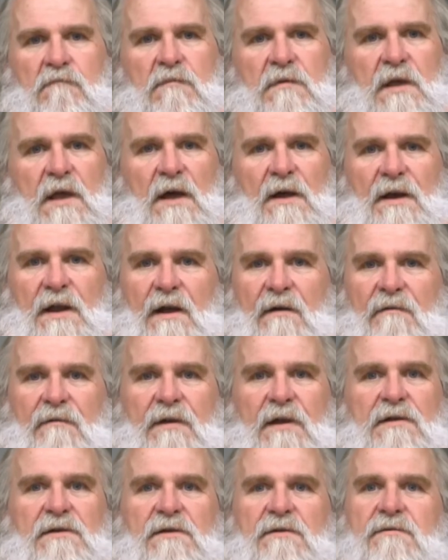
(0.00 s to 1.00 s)
yeah, and
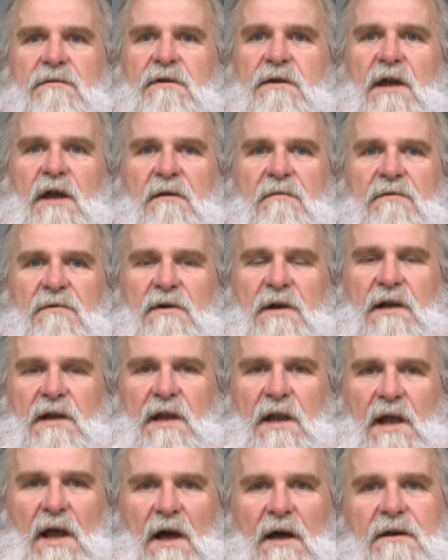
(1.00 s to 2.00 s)
everything's on the table.
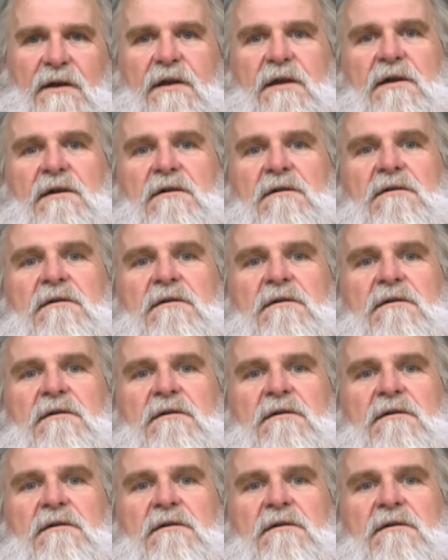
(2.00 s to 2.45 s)
Any idea?